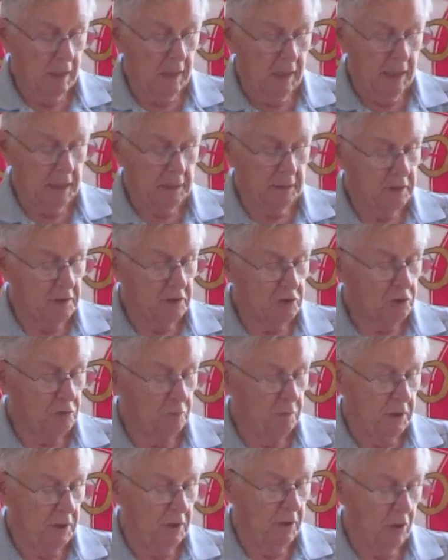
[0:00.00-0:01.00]
let this
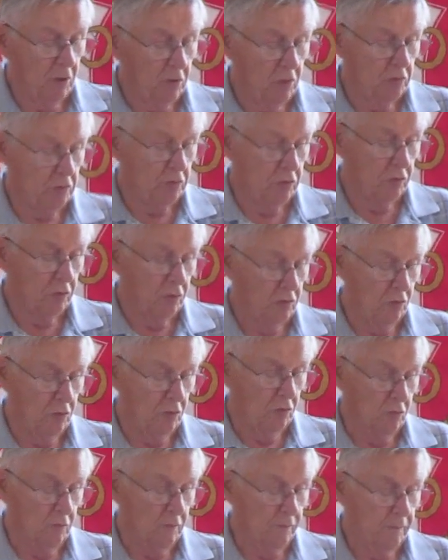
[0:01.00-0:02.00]
be known to
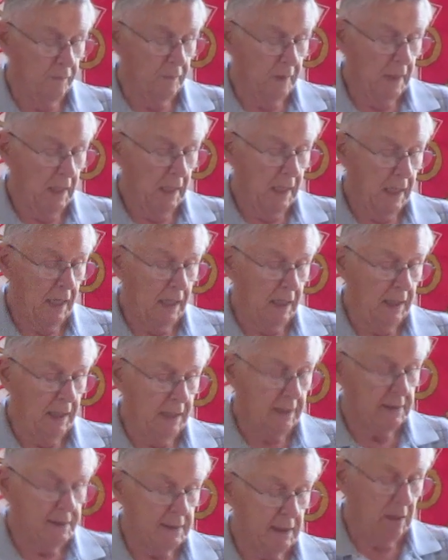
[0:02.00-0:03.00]
you, and
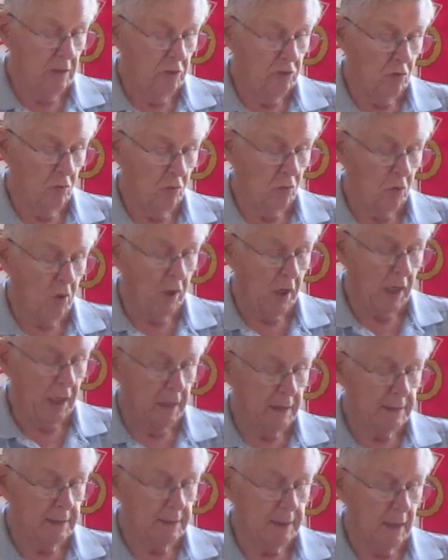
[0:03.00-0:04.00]
listen to what
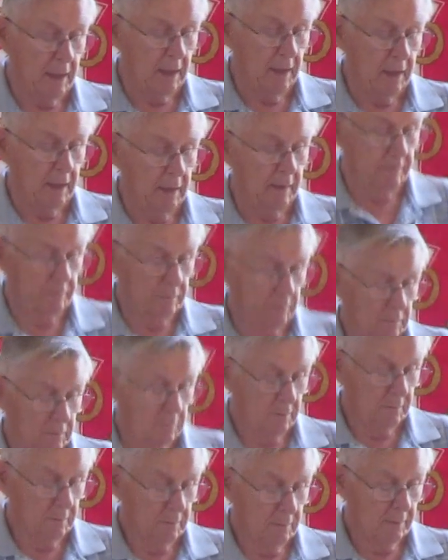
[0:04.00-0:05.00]
I say.
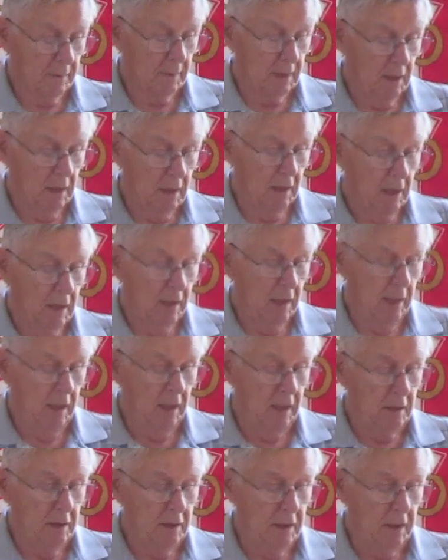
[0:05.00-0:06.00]

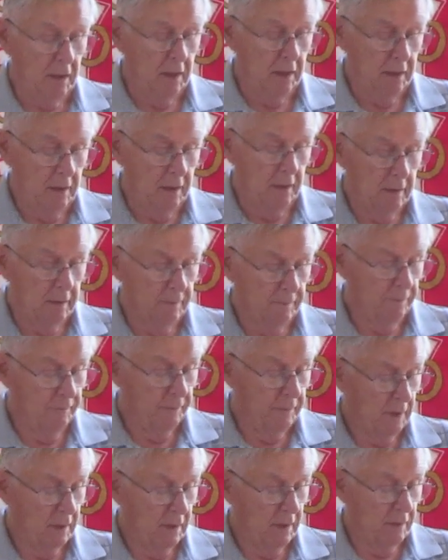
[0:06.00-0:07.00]
Indeed,
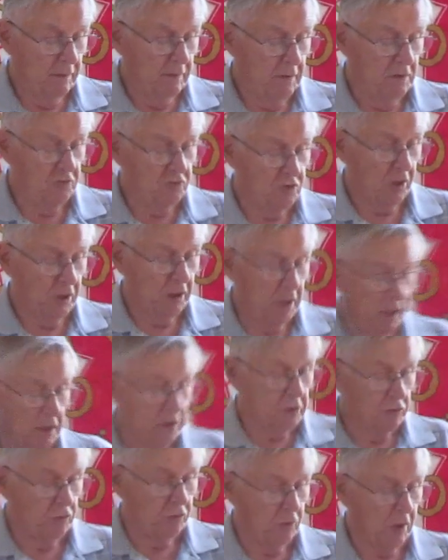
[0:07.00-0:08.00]
these are
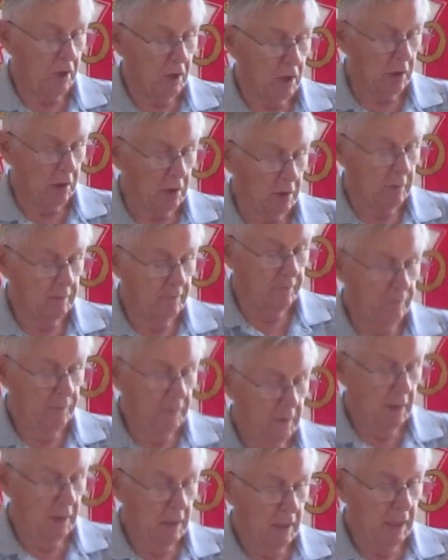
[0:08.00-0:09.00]
not drunk,
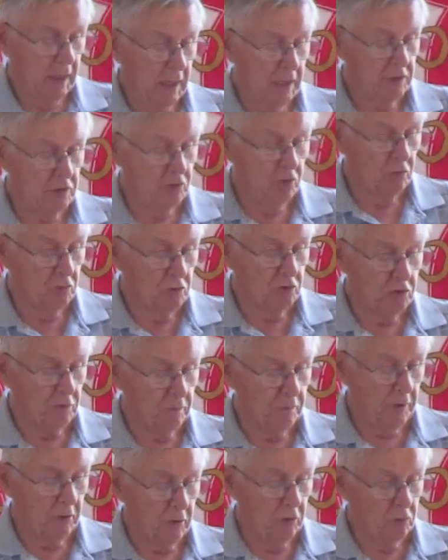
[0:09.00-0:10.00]
as you
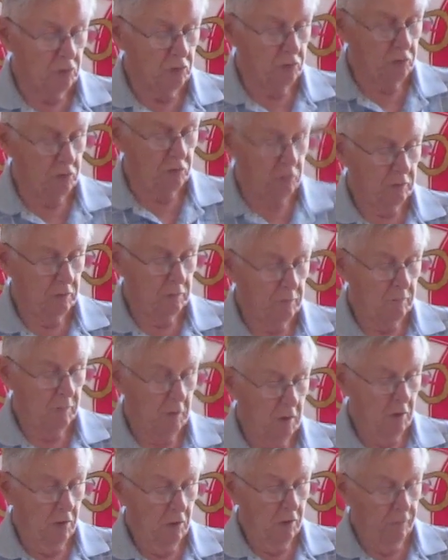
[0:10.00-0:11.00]
suppose,
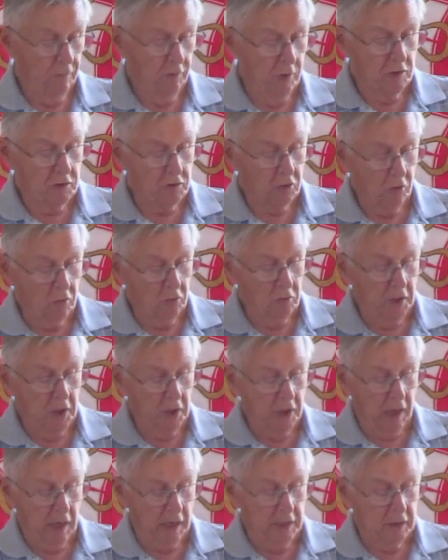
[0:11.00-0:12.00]
for it's only
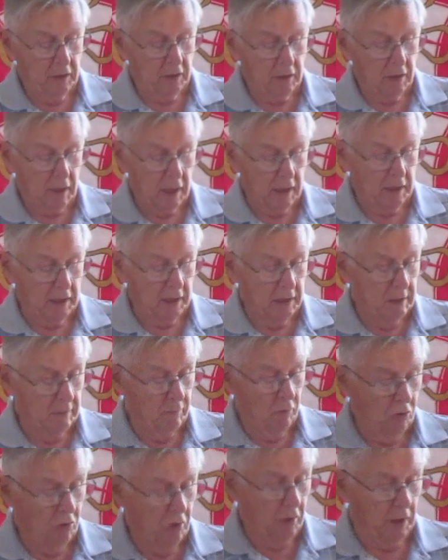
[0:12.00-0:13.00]
9 o'clock in the
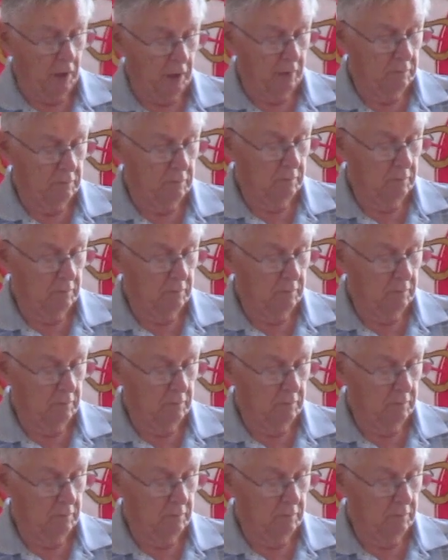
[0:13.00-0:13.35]
morning.